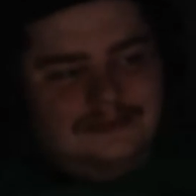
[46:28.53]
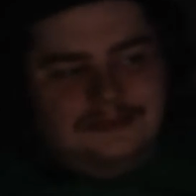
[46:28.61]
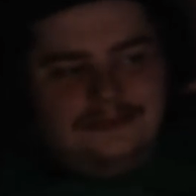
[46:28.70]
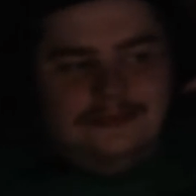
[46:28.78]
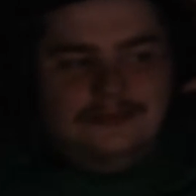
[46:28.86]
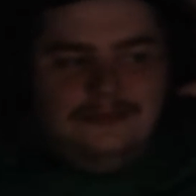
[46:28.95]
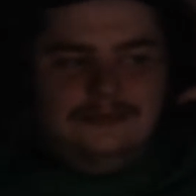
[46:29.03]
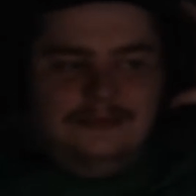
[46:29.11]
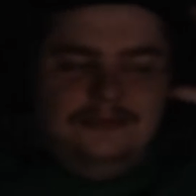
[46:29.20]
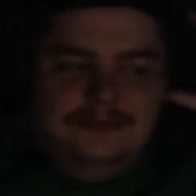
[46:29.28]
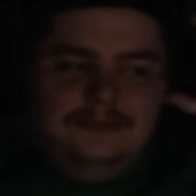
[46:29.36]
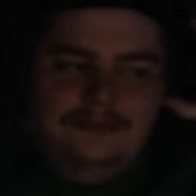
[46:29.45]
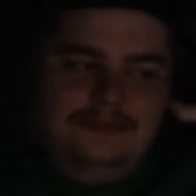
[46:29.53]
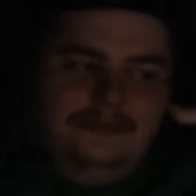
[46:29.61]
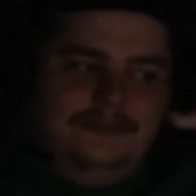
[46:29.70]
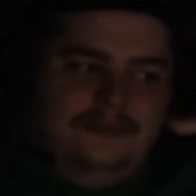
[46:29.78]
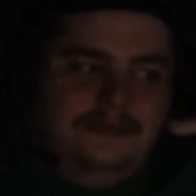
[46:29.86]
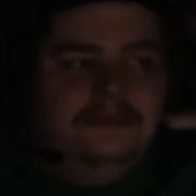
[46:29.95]
on stream
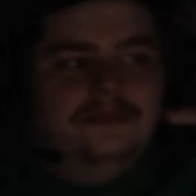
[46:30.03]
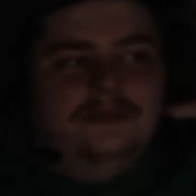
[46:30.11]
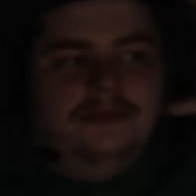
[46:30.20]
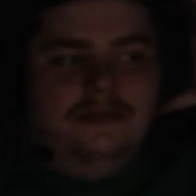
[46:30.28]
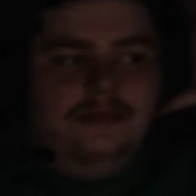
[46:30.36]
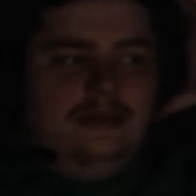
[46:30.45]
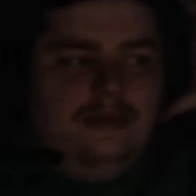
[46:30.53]
Wednesday.